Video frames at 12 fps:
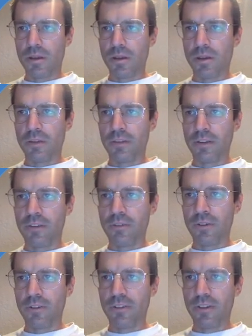And
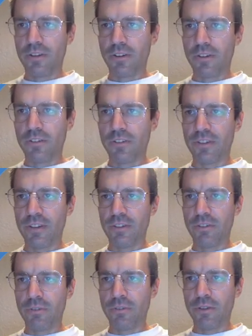sanctuary cities are
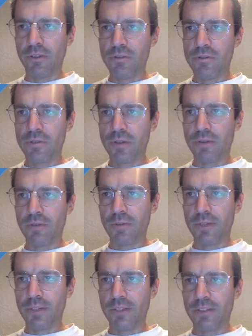cities whose local
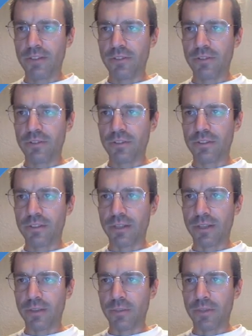government institutions
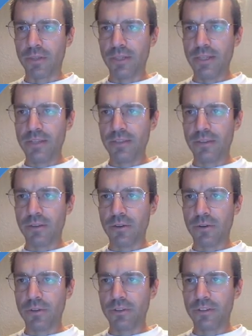like the police, the
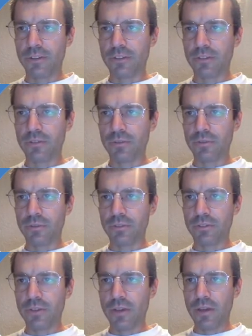courts, and the
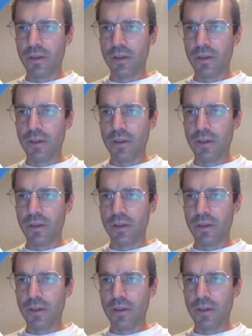schools